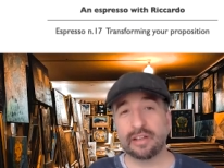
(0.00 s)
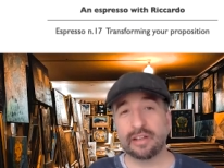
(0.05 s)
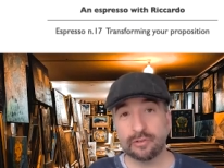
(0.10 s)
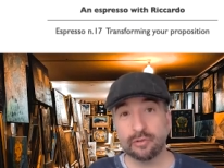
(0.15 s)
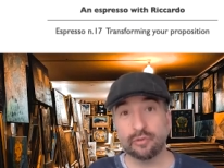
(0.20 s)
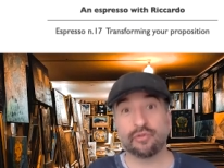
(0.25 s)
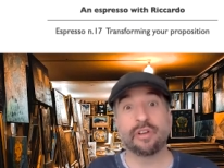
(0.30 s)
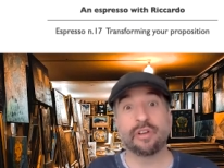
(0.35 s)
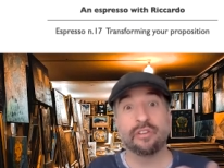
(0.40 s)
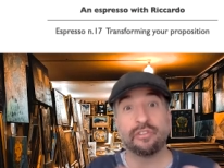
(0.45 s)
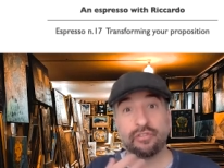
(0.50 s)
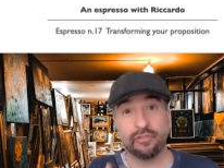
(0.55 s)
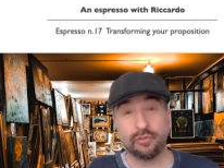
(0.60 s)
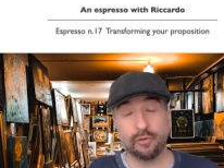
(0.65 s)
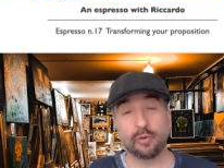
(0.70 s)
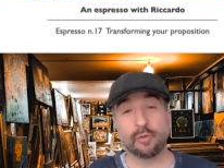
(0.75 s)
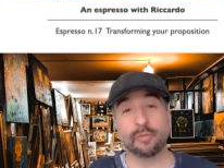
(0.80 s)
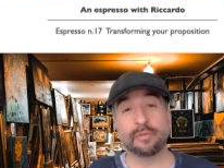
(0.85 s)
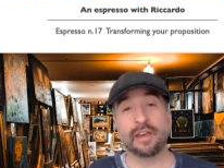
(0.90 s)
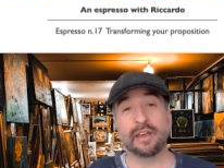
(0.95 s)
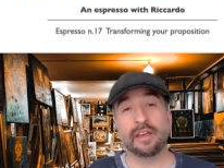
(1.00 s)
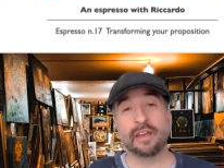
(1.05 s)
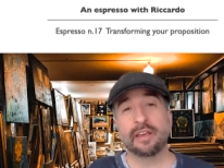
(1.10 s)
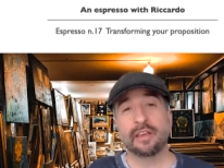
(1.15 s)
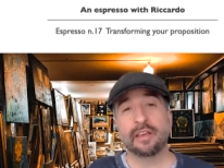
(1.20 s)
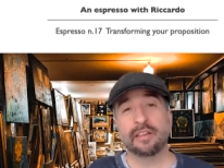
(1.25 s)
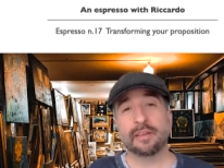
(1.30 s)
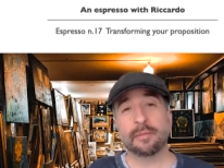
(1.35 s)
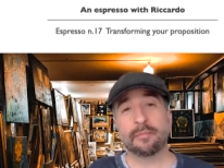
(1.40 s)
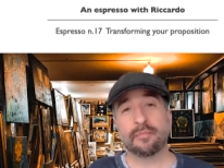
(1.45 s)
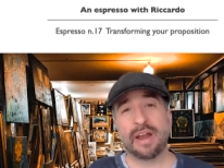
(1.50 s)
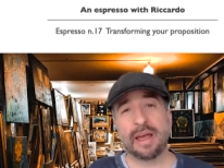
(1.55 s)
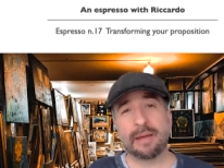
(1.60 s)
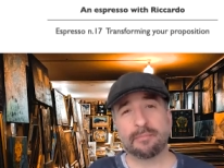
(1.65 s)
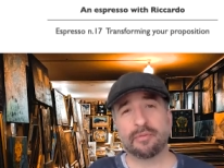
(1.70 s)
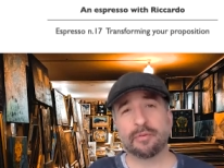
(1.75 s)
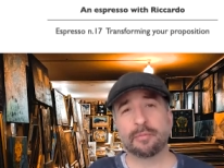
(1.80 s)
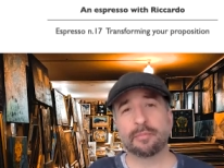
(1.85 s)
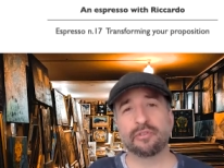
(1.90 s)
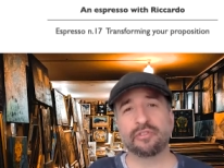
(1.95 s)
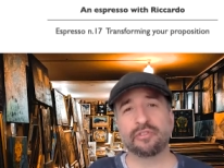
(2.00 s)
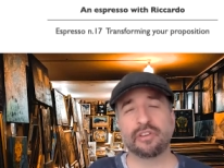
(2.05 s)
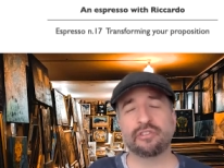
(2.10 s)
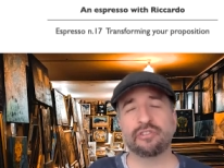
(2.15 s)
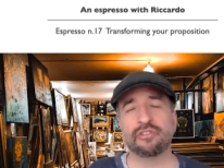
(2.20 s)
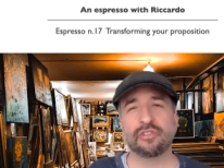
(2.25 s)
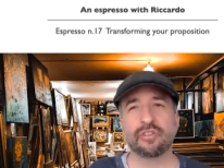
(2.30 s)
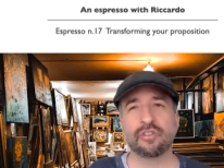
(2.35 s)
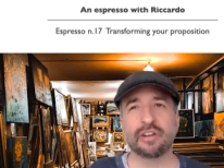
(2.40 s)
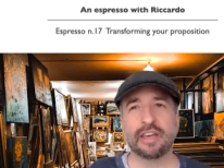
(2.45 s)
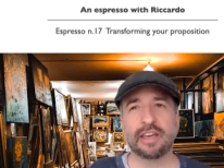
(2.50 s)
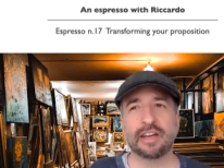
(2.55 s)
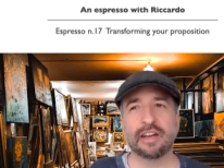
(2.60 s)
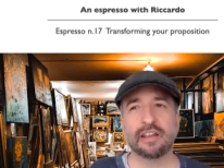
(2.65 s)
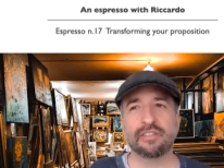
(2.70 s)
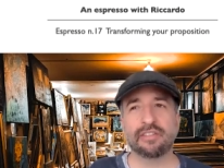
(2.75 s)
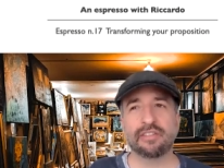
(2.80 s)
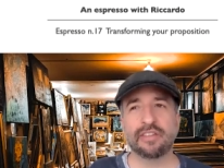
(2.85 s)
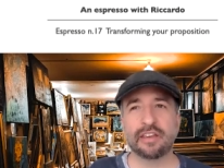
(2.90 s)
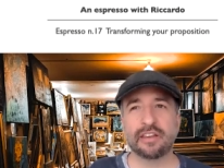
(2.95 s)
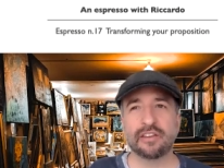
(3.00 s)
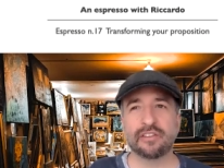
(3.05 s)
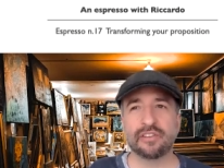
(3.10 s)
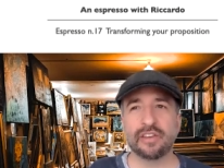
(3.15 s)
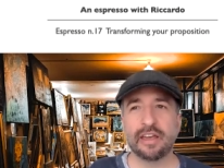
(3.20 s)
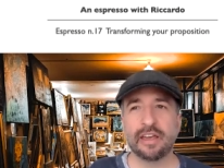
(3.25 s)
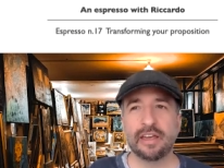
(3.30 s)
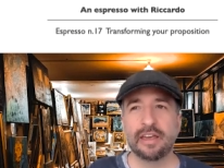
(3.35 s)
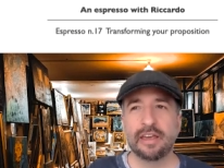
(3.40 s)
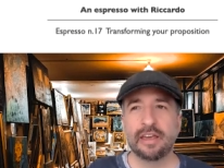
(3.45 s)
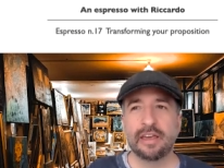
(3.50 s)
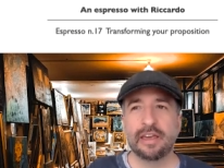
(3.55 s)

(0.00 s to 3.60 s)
to transform the brand proposition. And I think is a